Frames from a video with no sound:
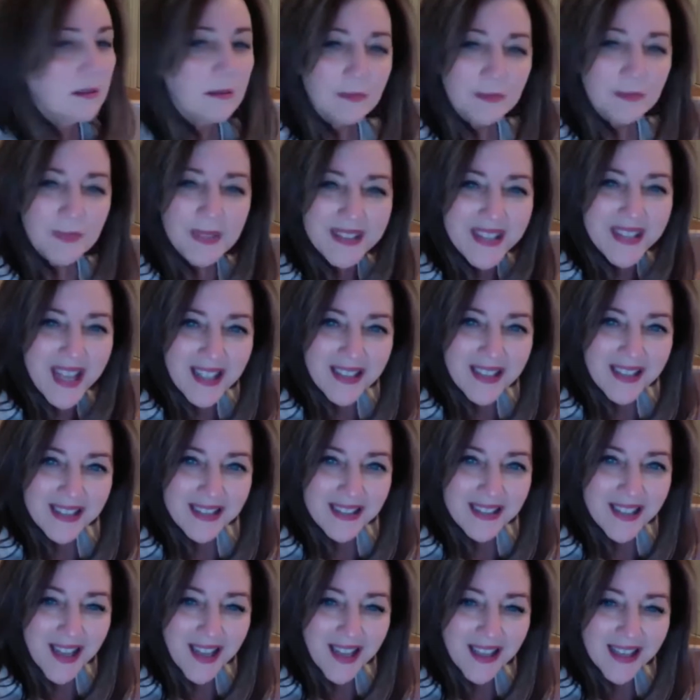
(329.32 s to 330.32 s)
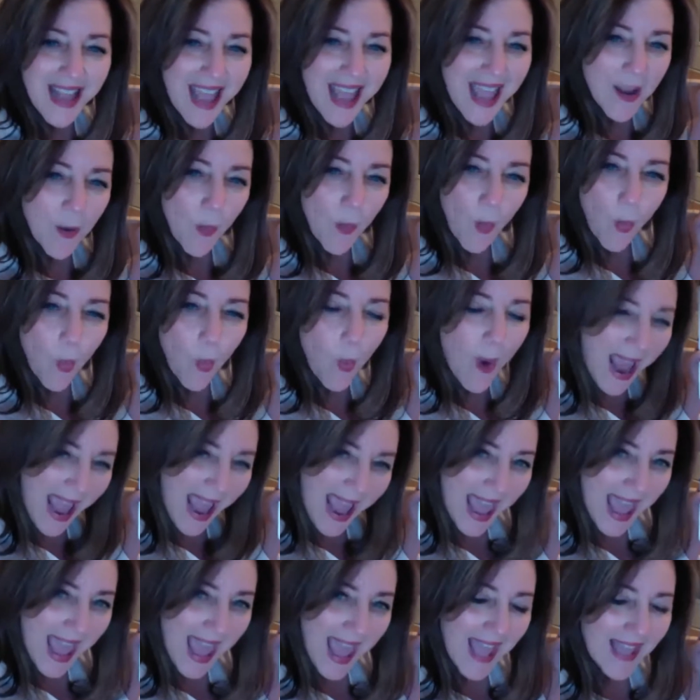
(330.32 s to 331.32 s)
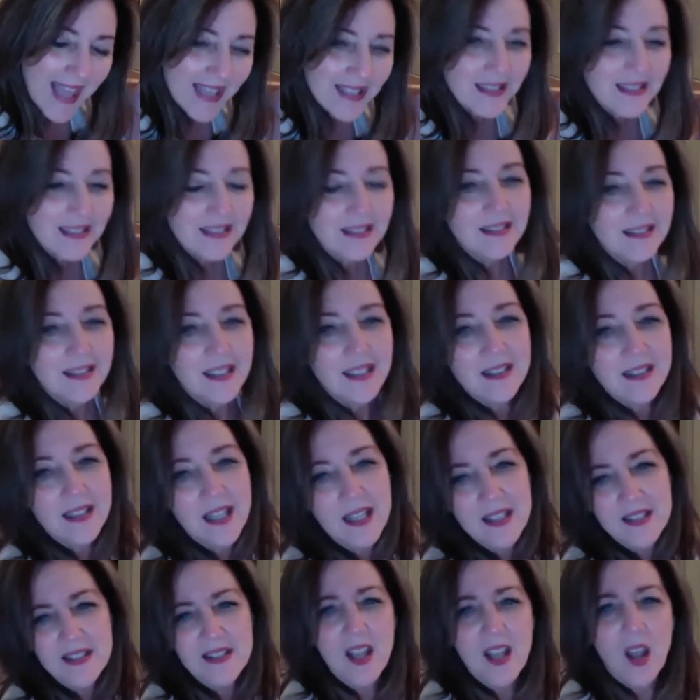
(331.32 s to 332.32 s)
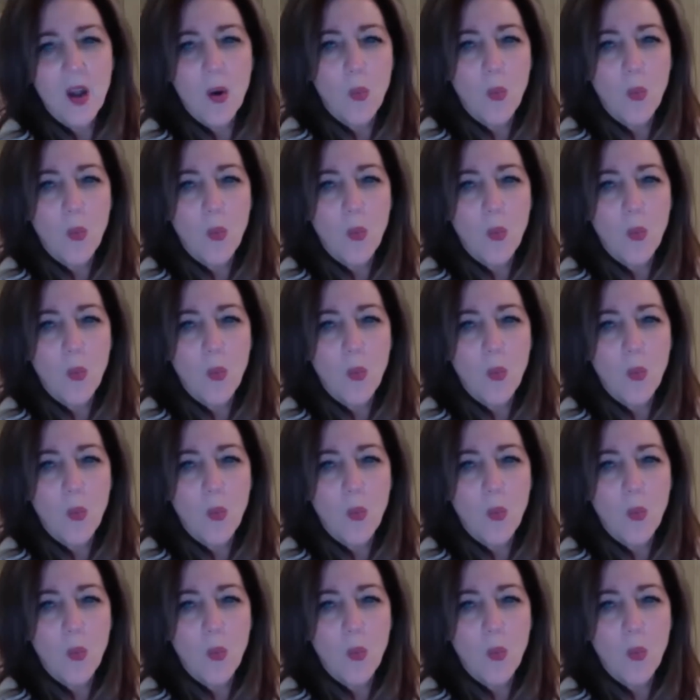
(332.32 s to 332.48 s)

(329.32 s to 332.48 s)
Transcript: but that's not wah, and that's not